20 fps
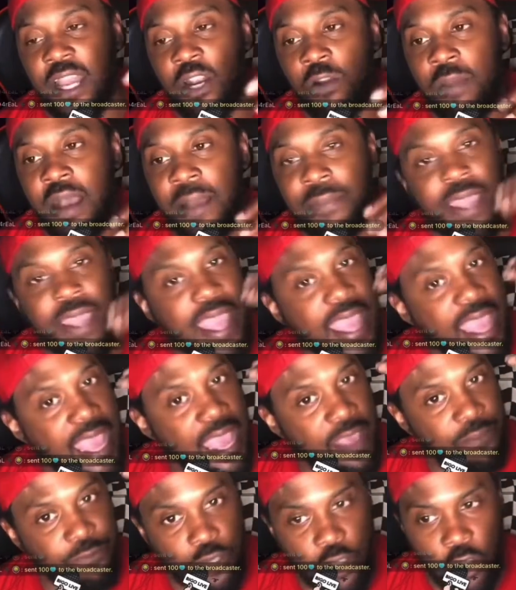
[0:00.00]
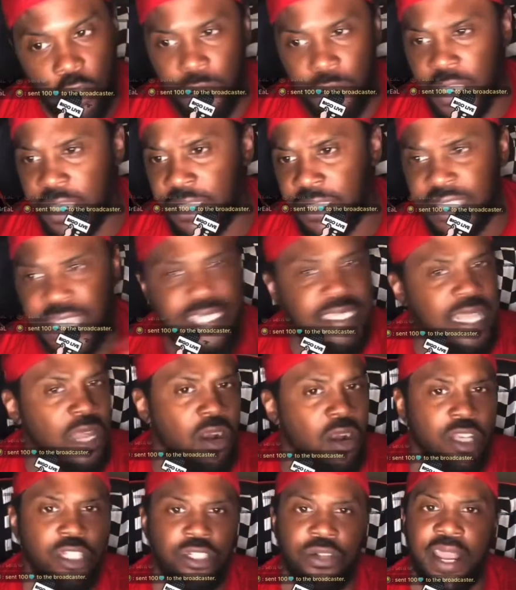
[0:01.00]
on my behalf, told me he takes out
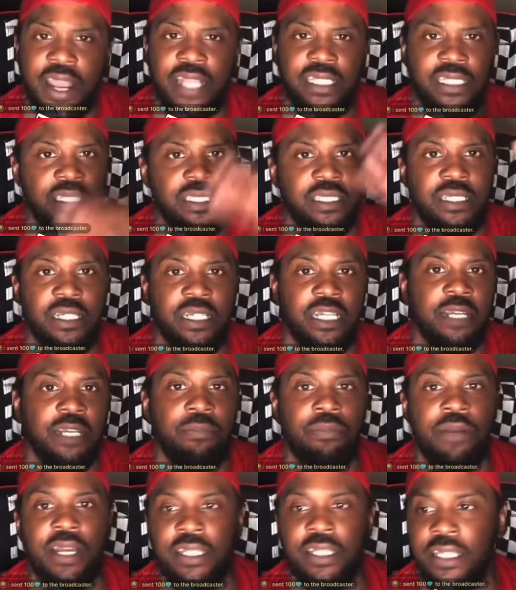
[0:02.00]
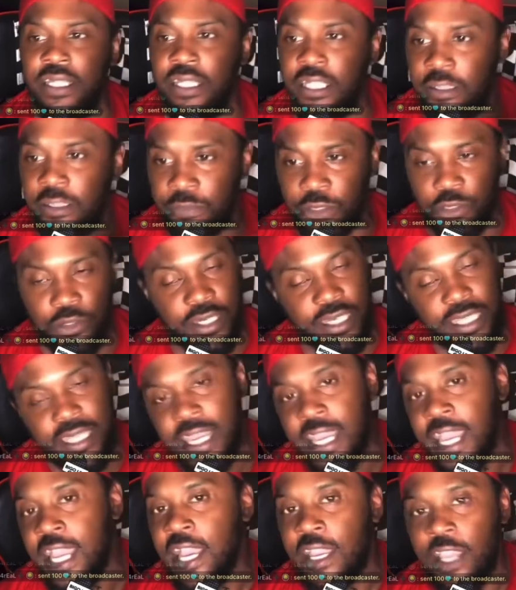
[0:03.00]
our trash. This is a good brother in the community.
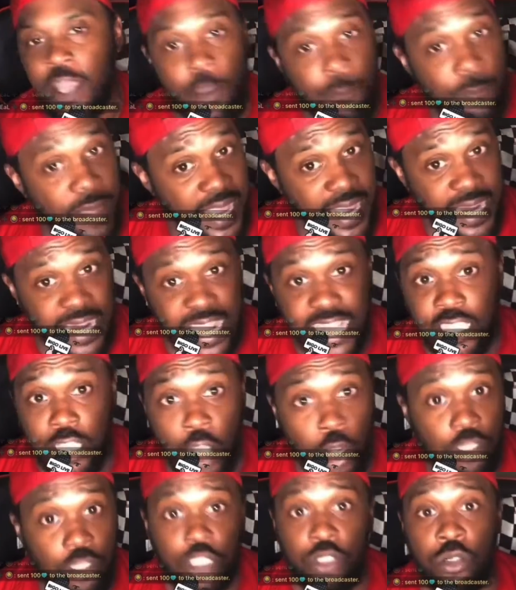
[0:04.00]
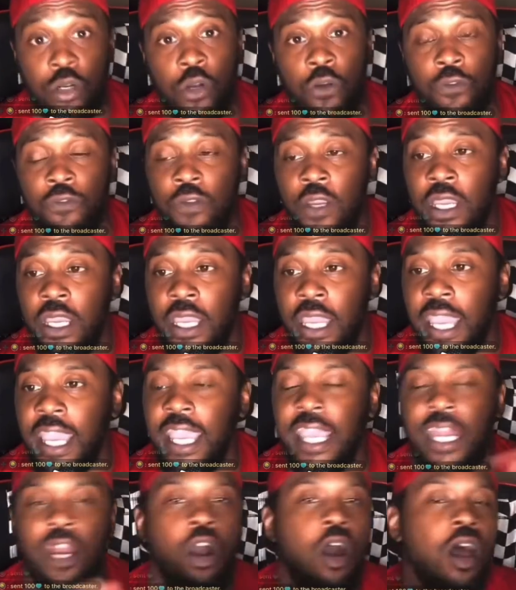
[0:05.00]
Man, they told the truth.
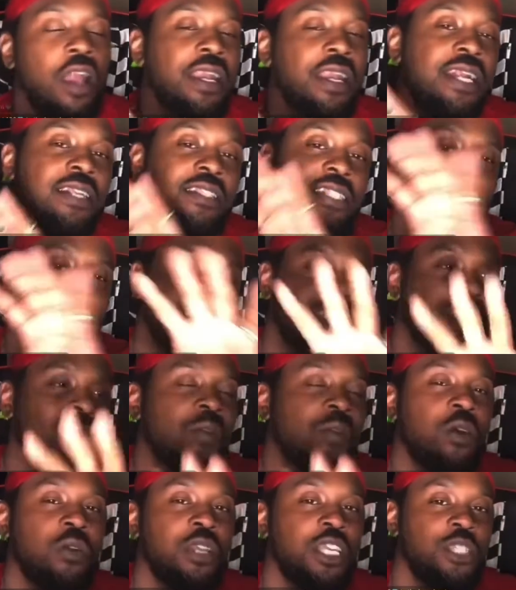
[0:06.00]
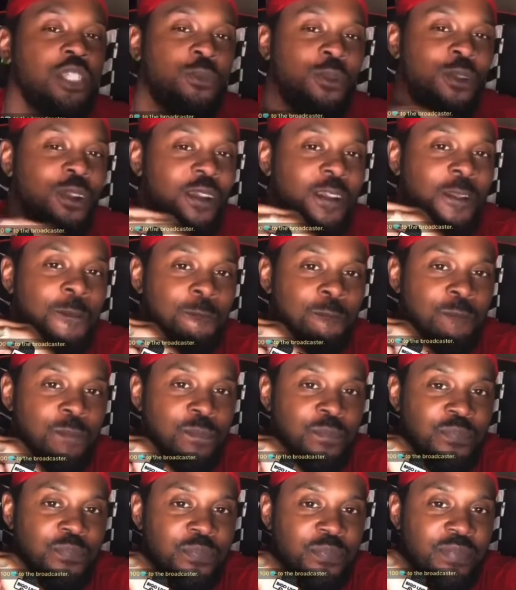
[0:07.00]
And all of their testimonies were
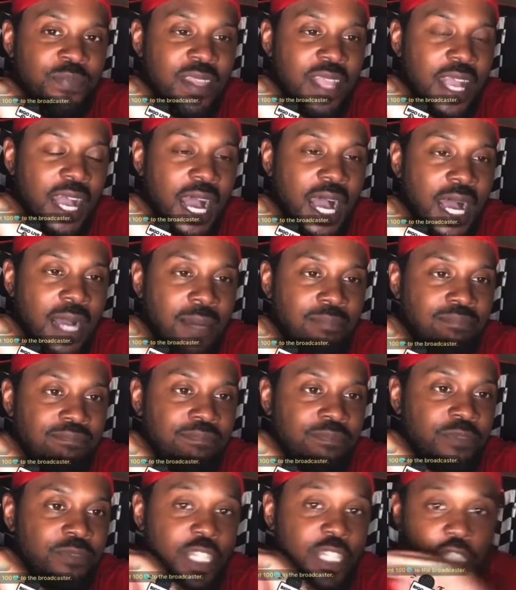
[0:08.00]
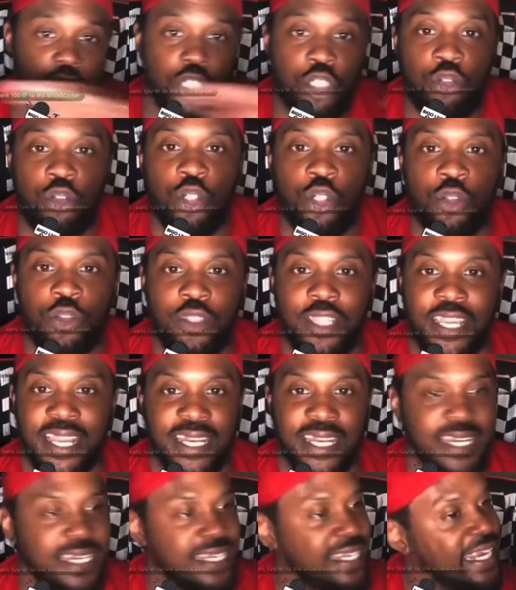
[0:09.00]
um, the truth,
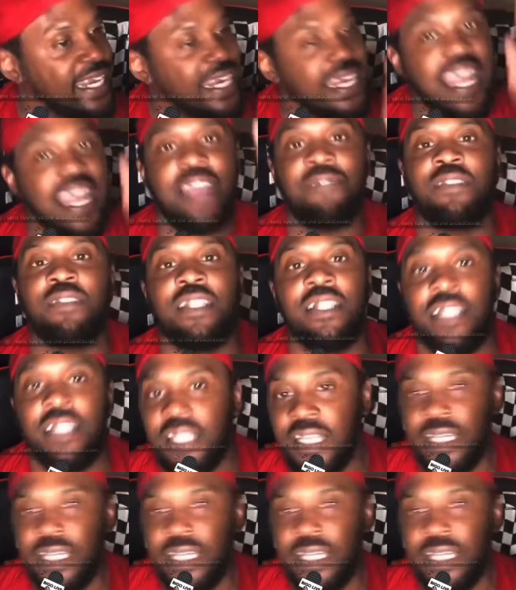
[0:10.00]
and they didn't have to